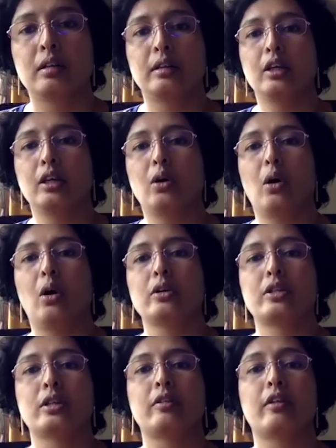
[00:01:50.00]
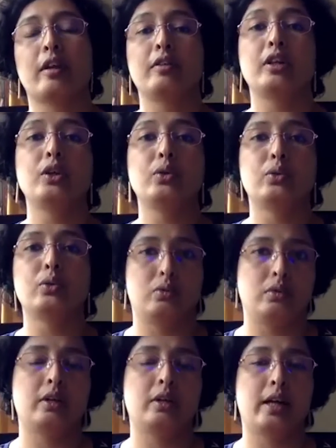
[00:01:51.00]
the cost and revenue,
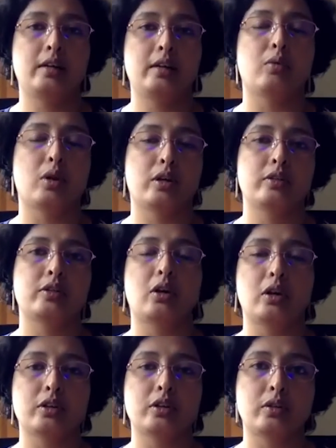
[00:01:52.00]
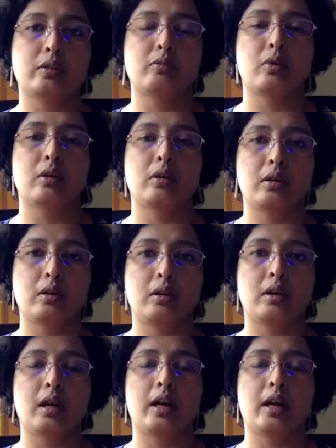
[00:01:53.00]
right? What is the cost
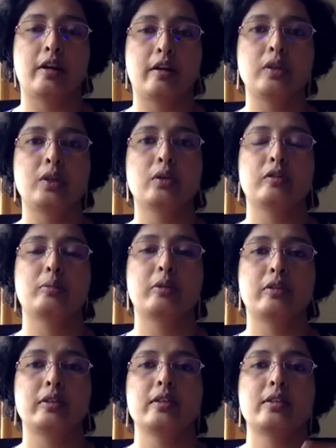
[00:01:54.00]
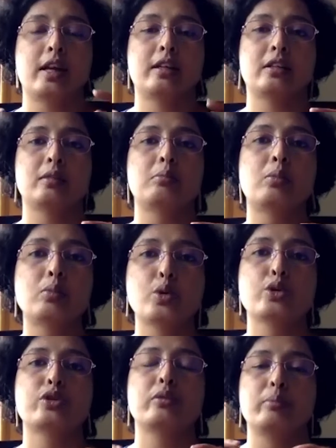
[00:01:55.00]
and revenue of the business at the
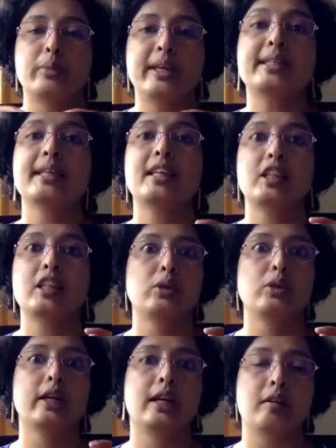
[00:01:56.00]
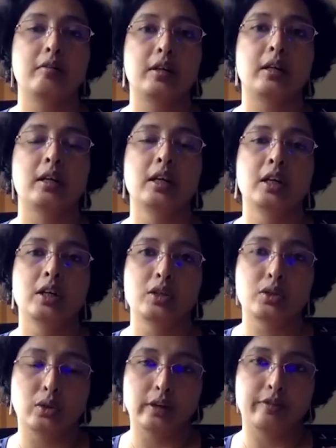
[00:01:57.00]
most basic unit level.
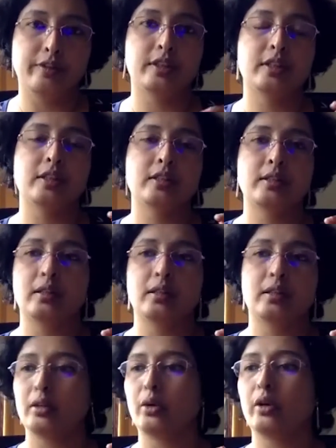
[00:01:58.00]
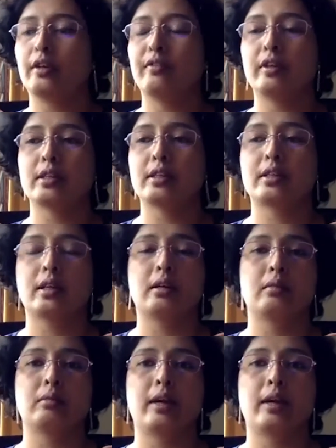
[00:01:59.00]
So if it is, if it is a